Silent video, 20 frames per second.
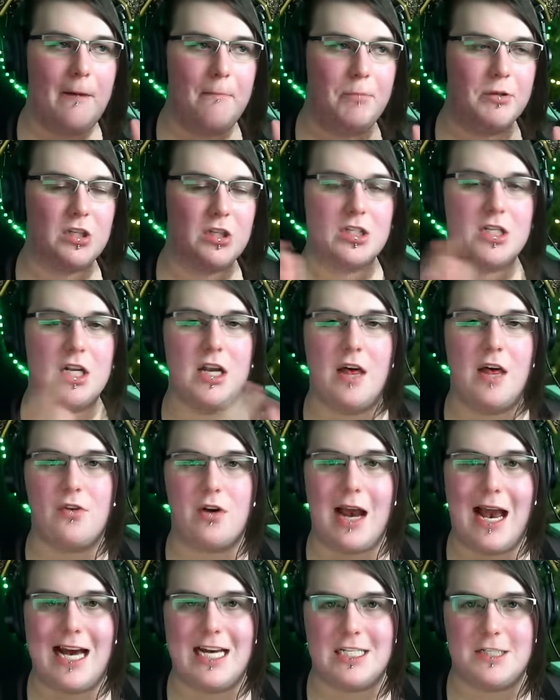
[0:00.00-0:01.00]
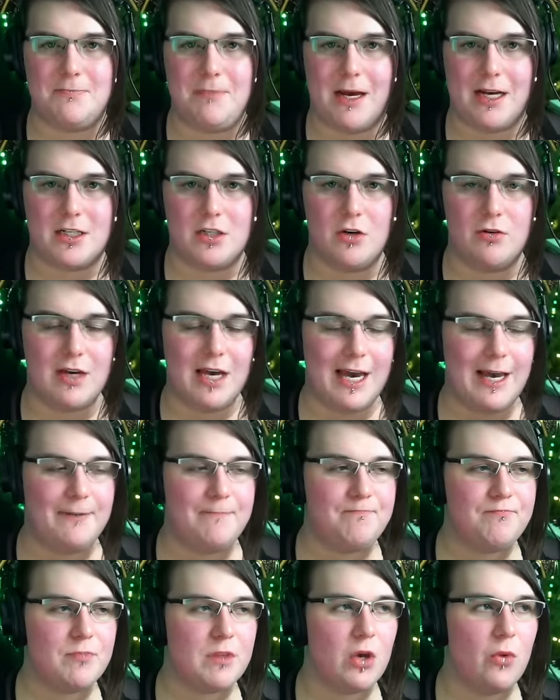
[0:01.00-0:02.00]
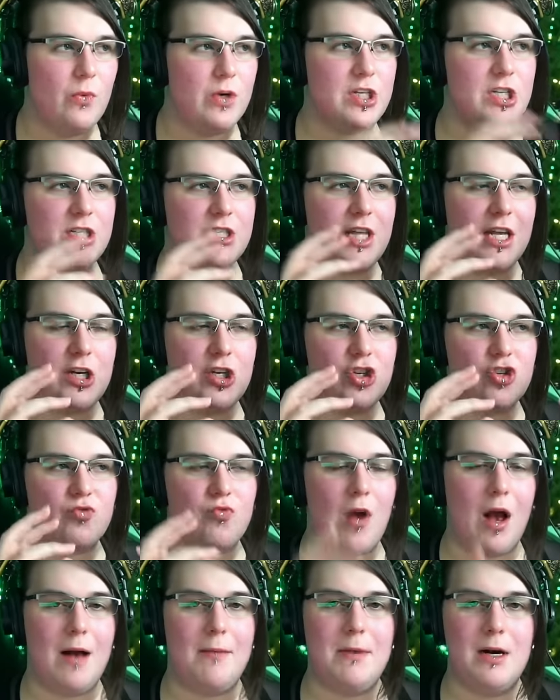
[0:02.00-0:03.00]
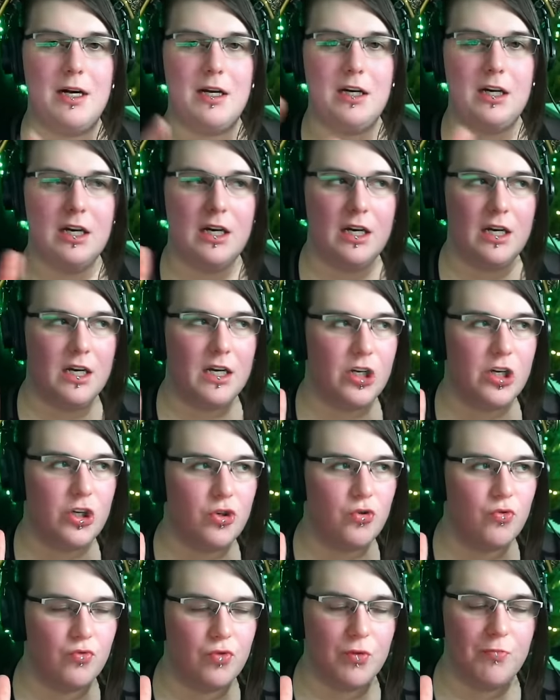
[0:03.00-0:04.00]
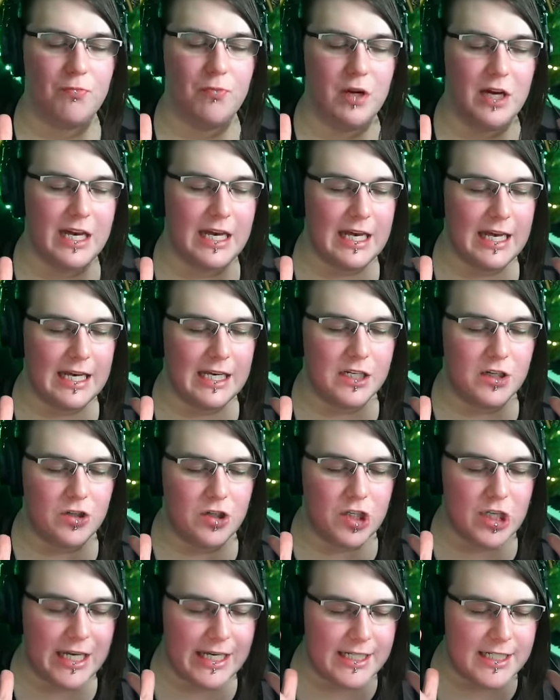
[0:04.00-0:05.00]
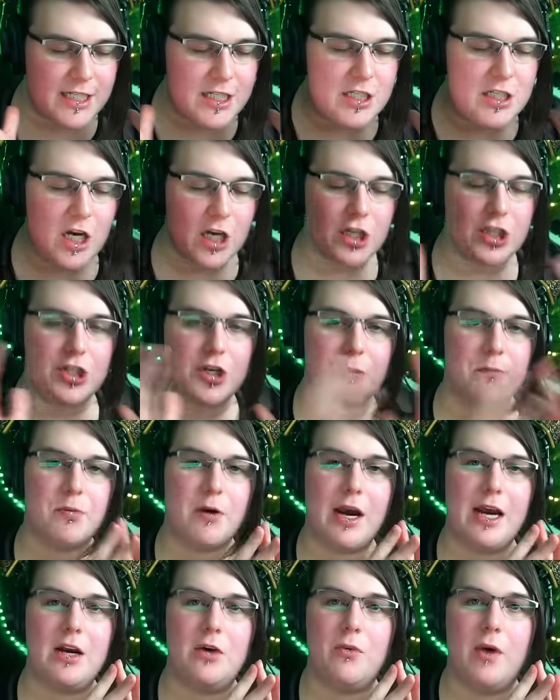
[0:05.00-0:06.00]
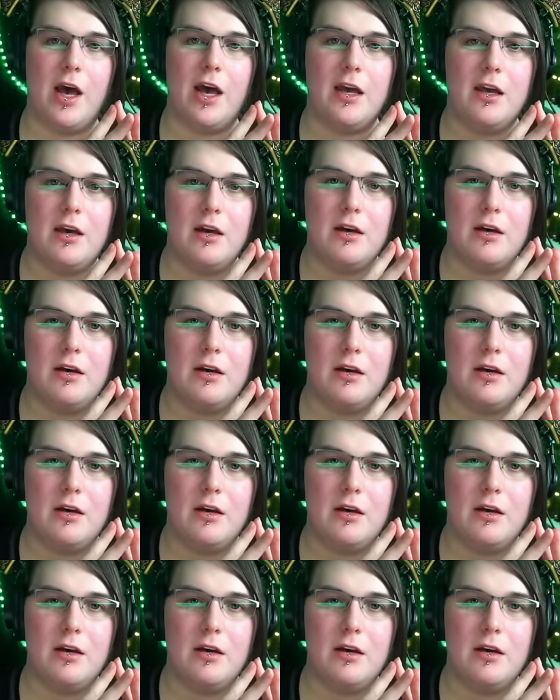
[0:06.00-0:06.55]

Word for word: But there's another aspect, okay? Which is that drama, it, it, it sucks your brain away.